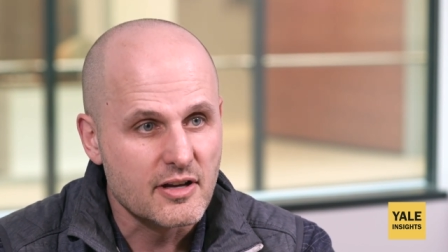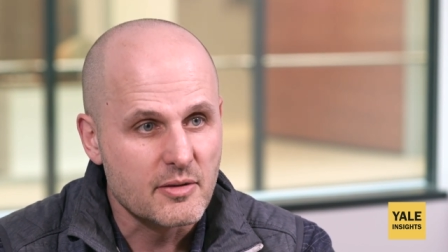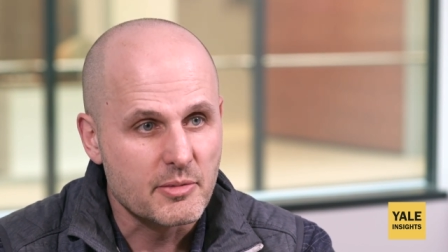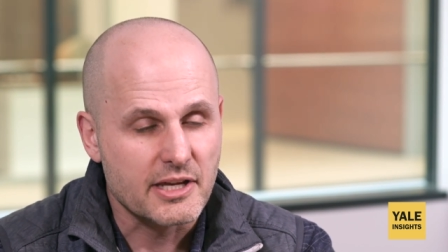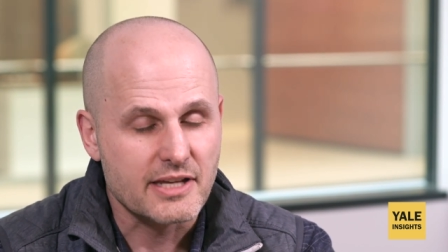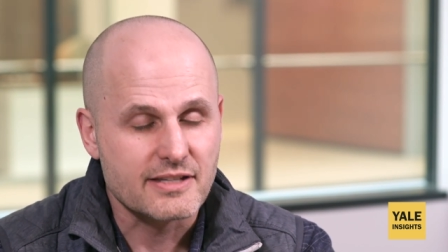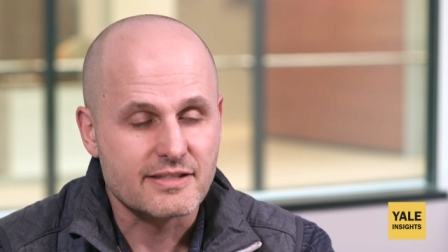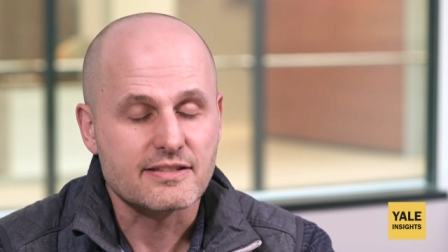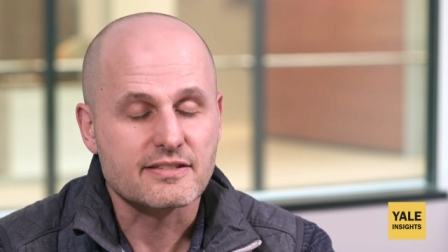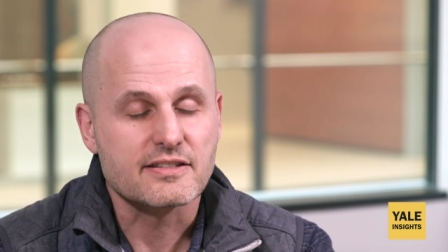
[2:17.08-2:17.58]

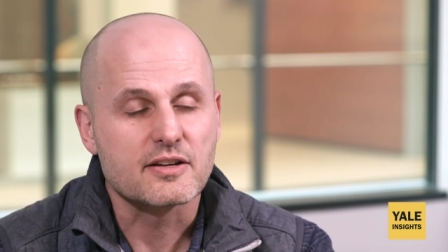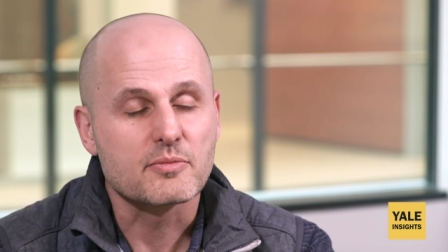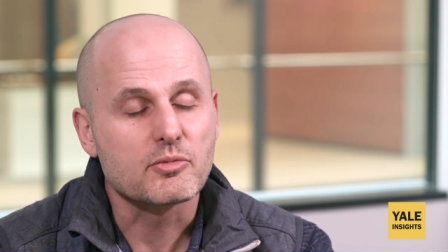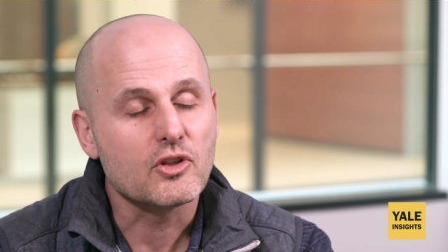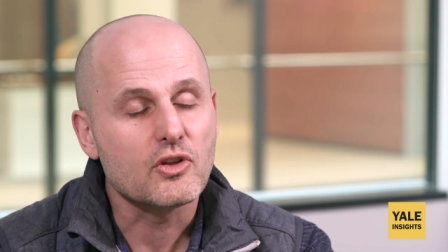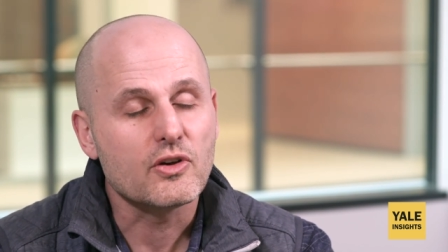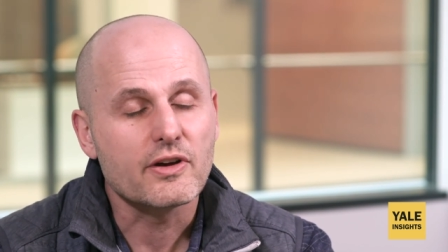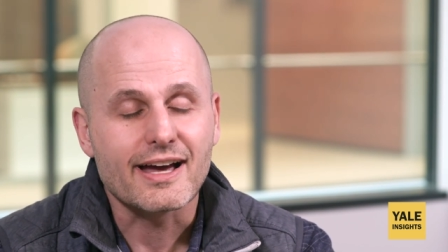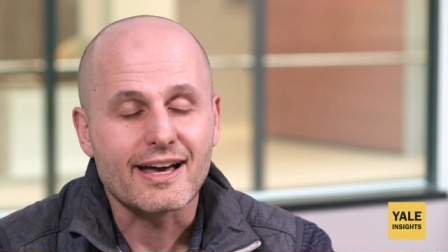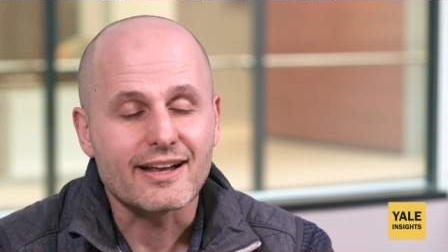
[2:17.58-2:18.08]
Because as an
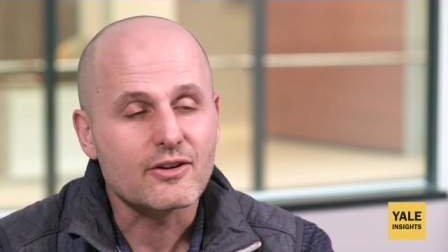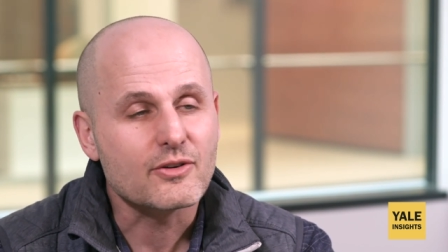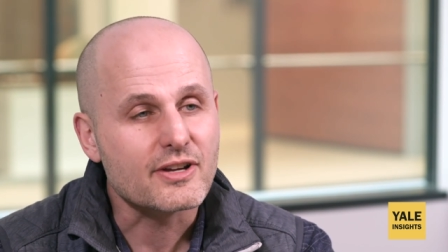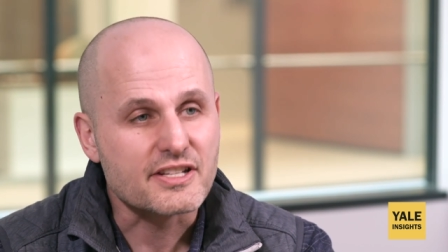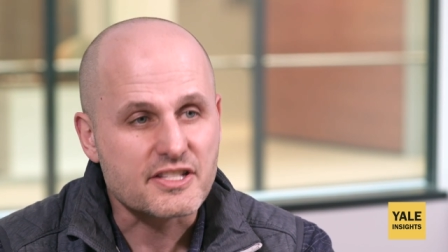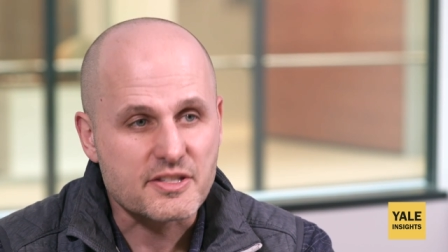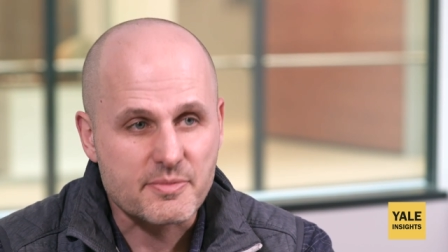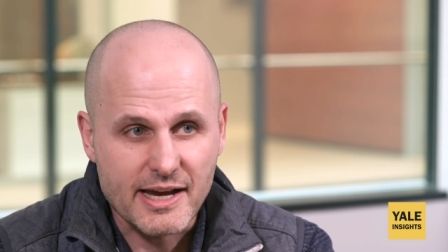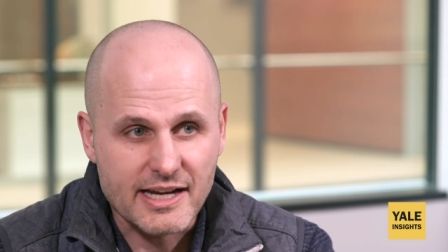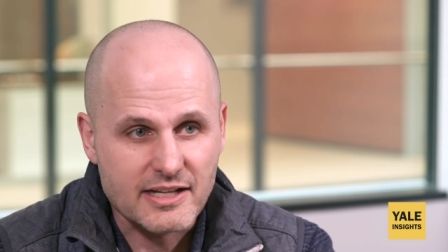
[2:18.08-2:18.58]
employee, I don't
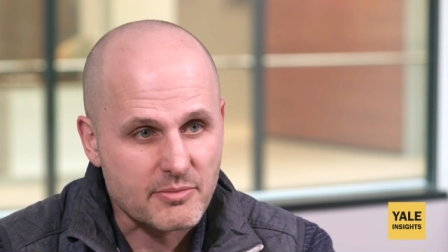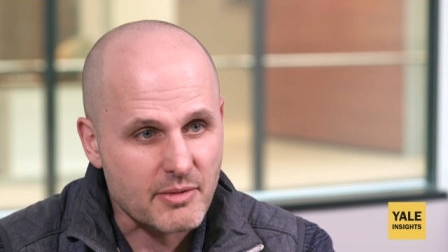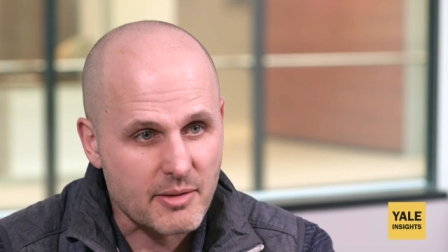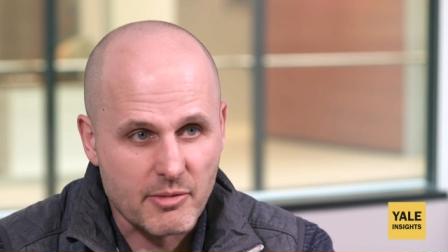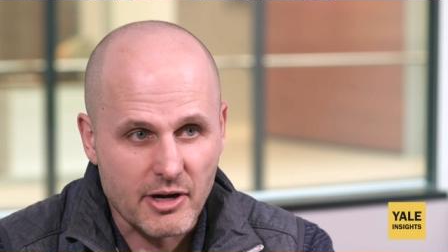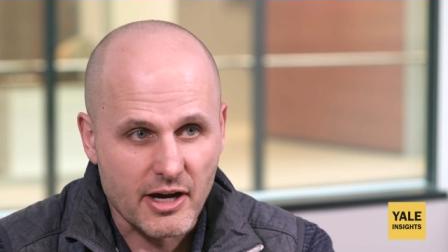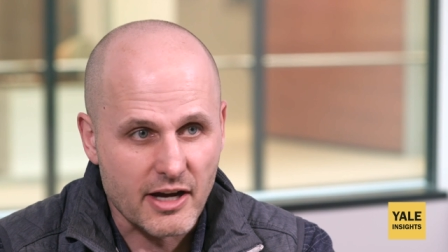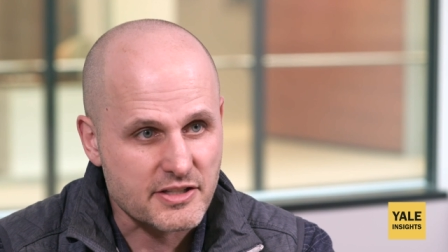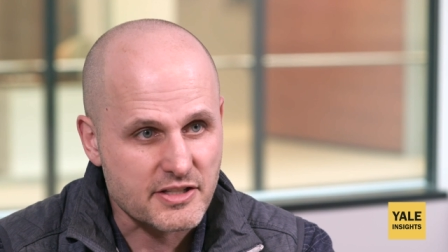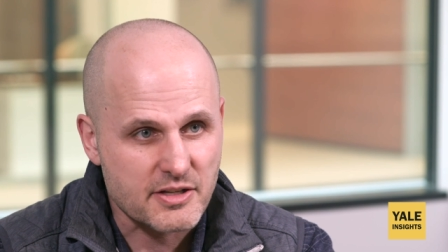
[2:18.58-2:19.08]
expect my
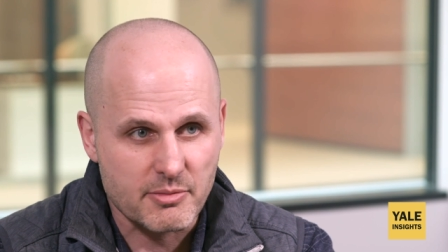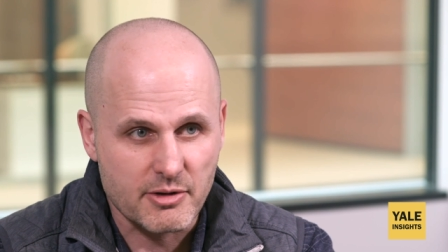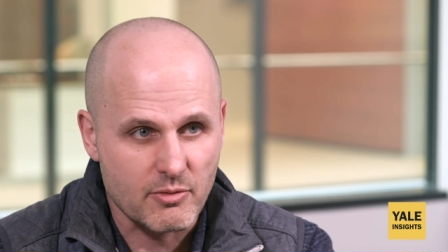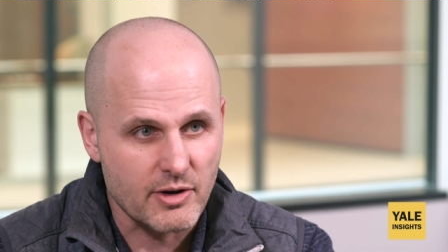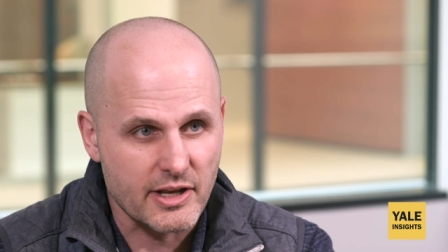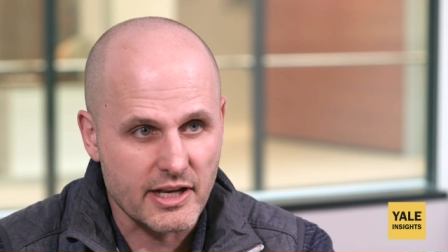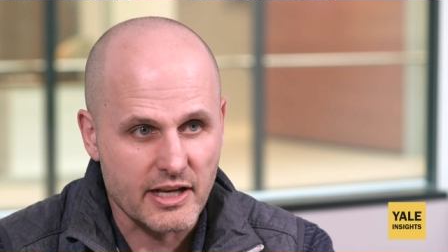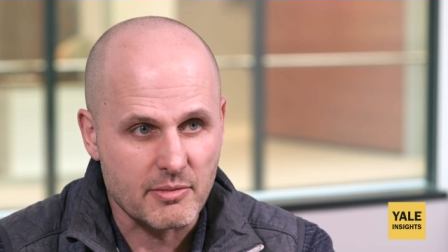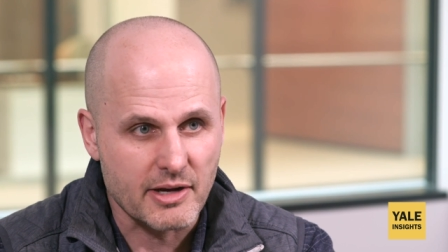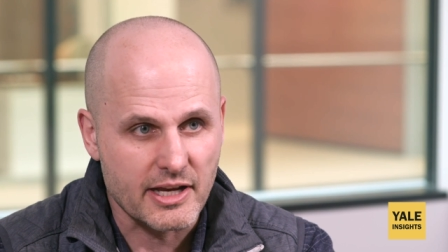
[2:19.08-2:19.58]
boss to be
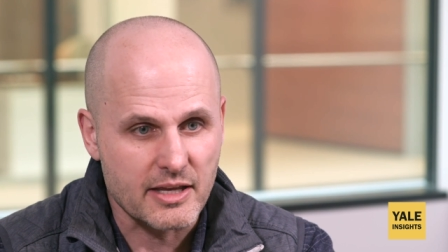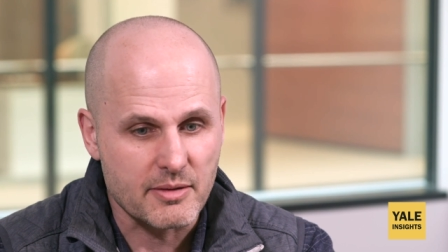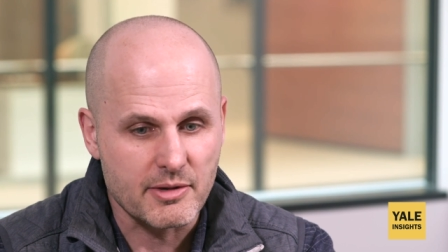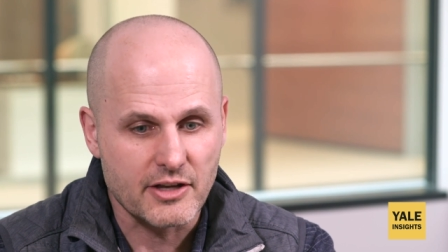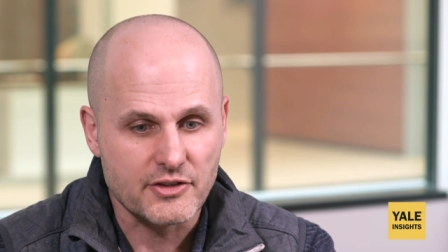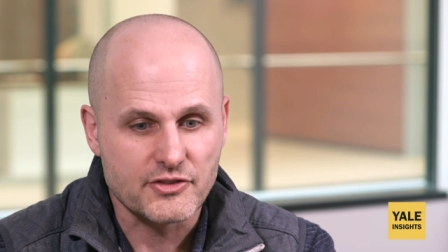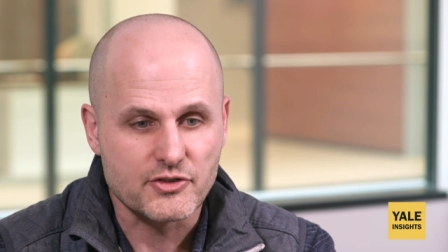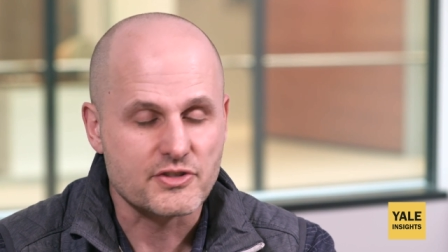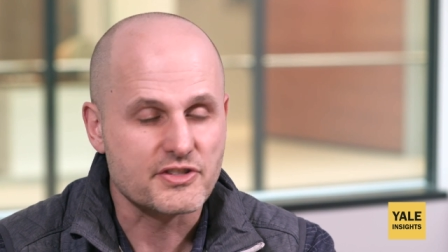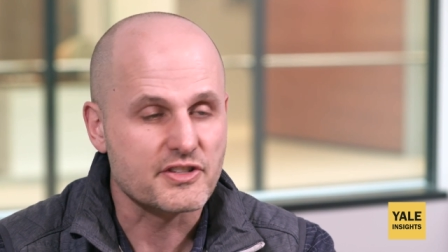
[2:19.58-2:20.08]
reading my
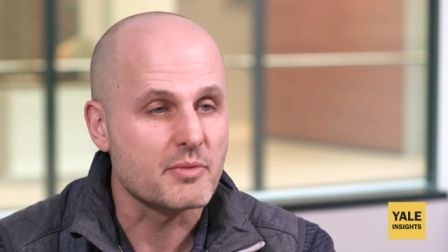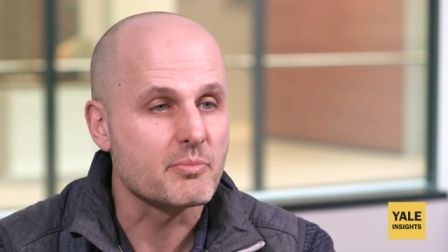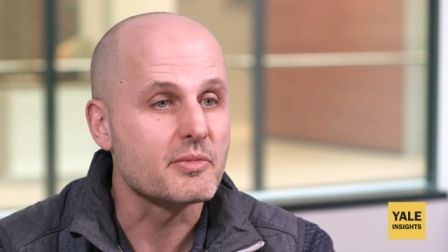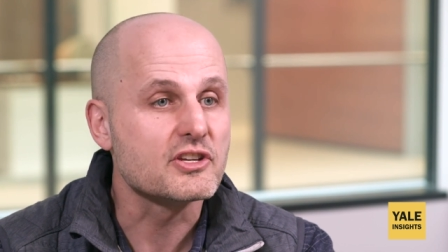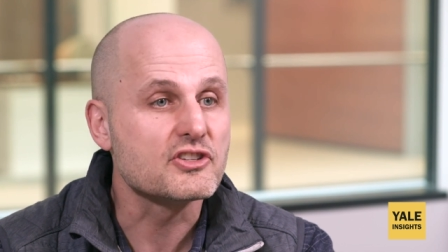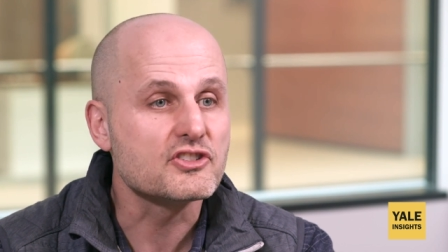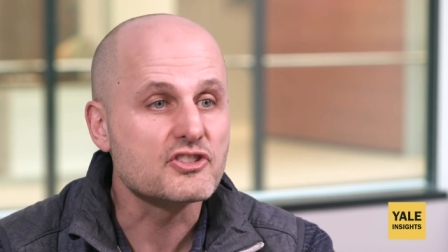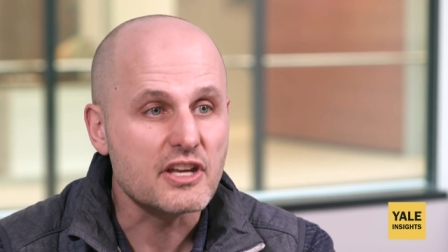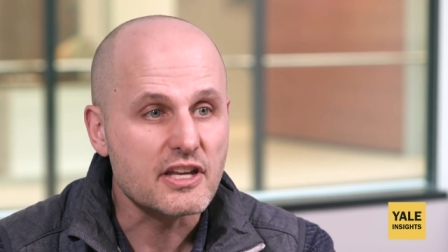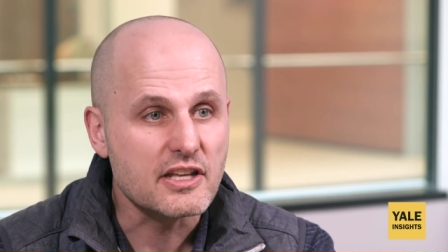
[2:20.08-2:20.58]
emails or some
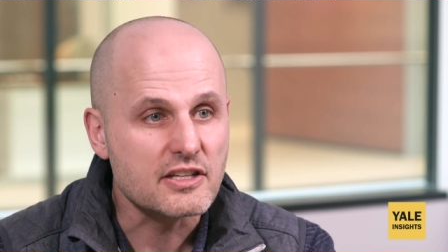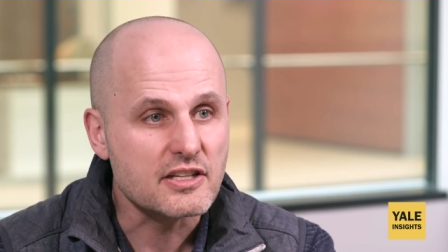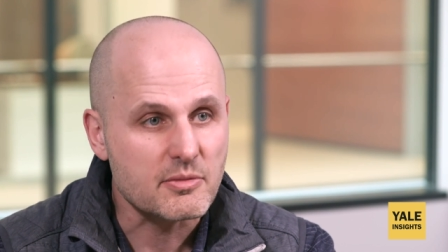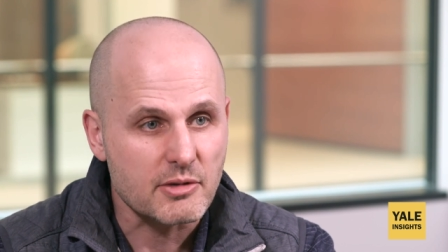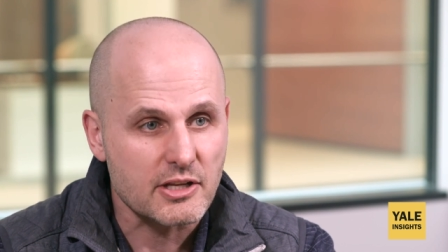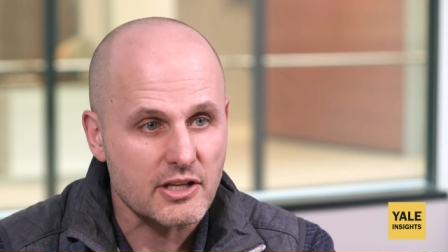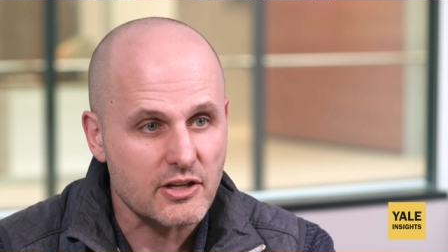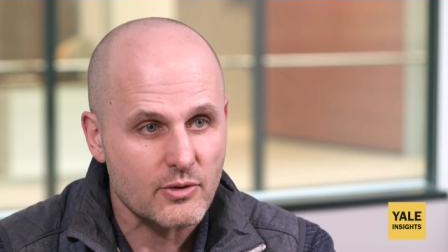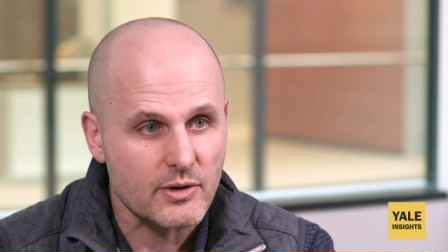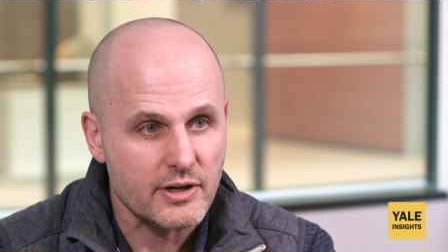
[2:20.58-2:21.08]
machine to
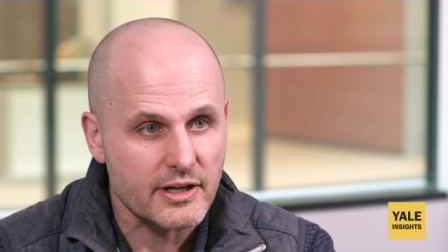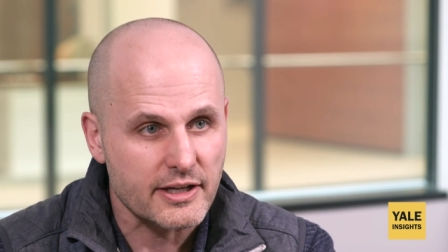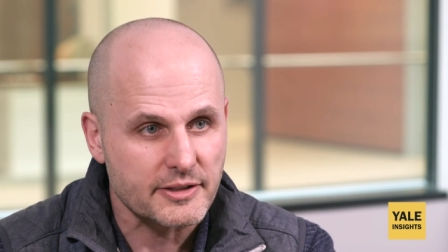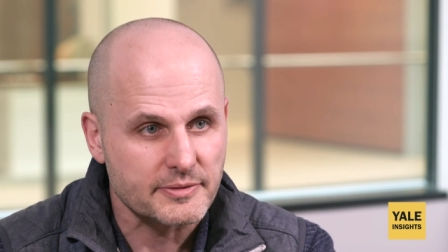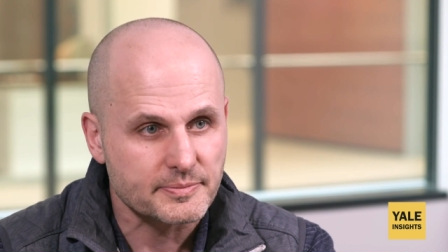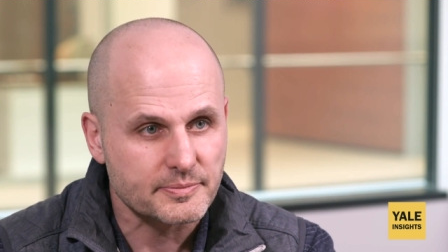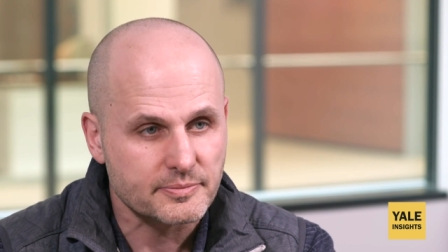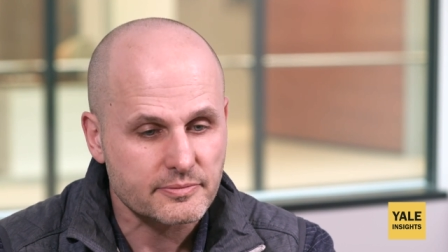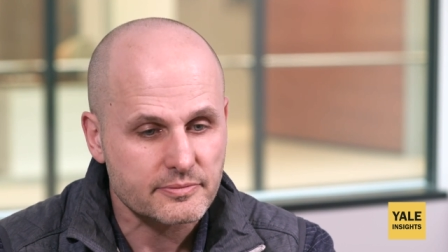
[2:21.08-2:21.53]
be doing it